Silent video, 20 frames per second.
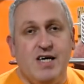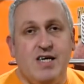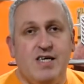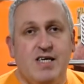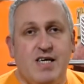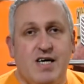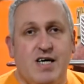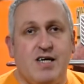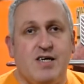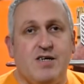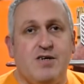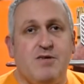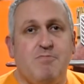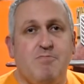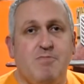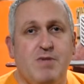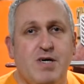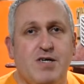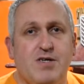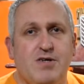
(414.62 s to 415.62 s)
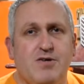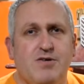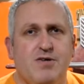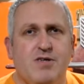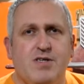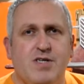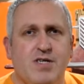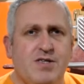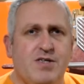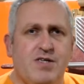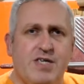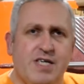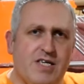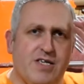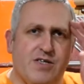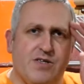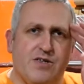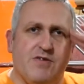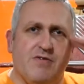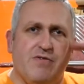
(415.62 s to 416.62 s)
yeah, make sure the
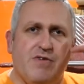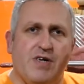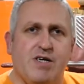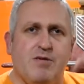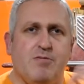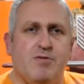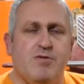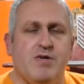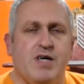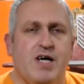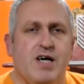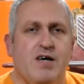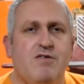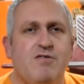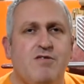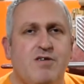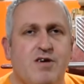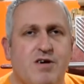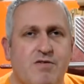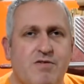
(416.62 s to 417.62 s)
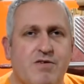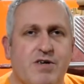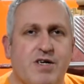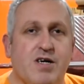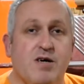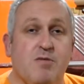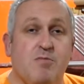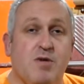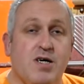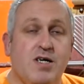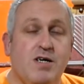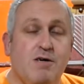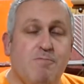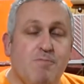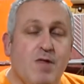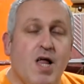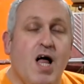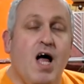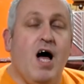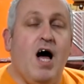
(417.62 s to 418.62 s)
tickets are available now. I've already got mine.
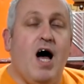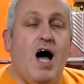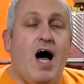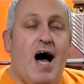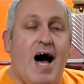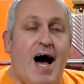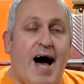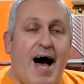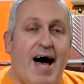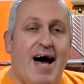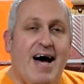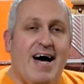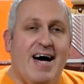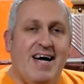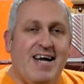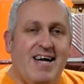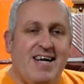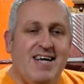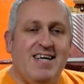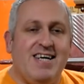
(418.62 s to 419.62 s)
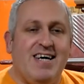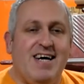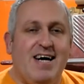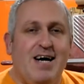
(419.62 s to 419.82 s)
And